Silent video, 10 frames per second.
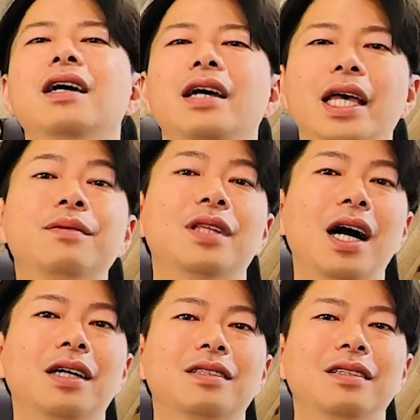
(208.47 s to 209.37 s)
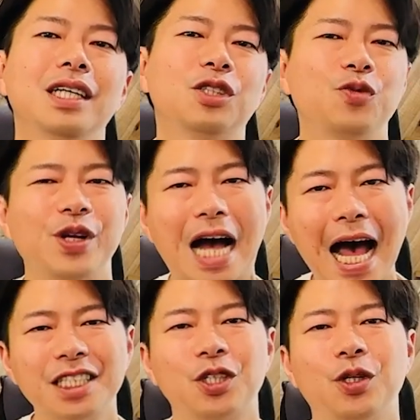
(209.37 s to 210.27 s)
If not, it will
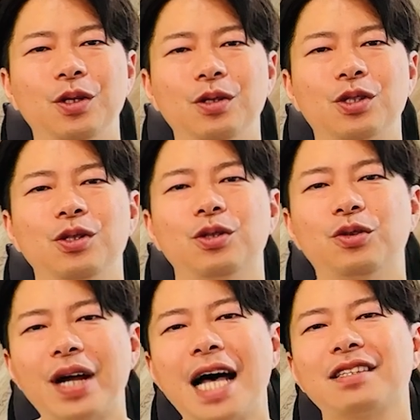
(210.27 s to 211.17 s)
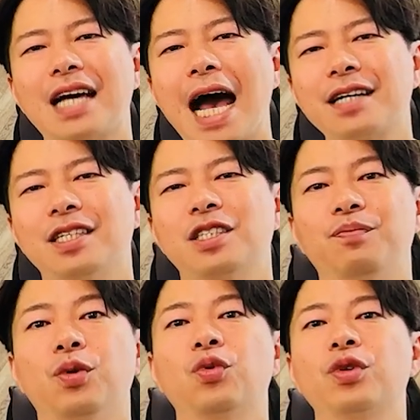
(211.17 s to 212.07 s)
ask you to grant access
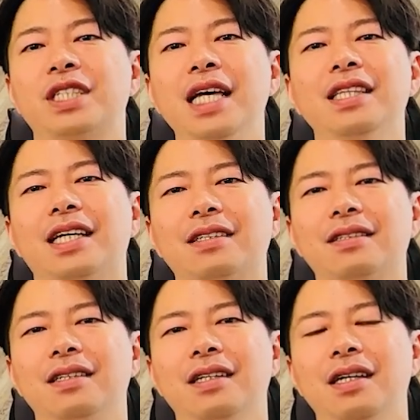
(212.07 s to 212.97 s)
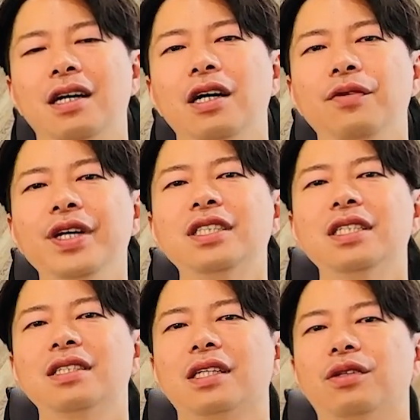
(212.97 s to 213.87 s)
before sending, which
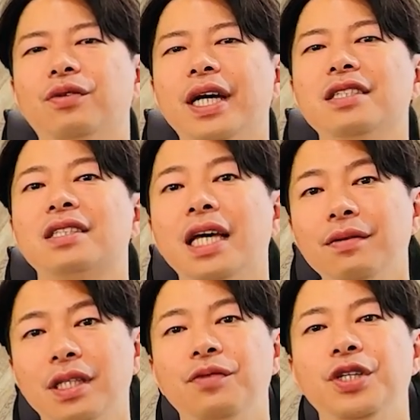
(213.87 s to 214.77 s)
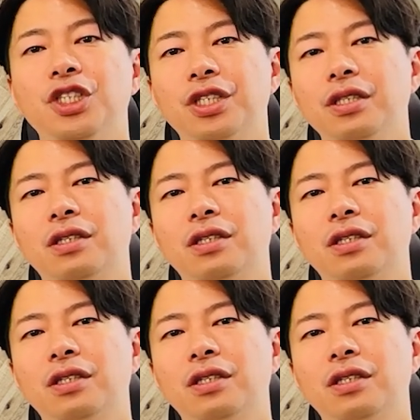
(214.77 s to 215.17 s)
is a great safety feature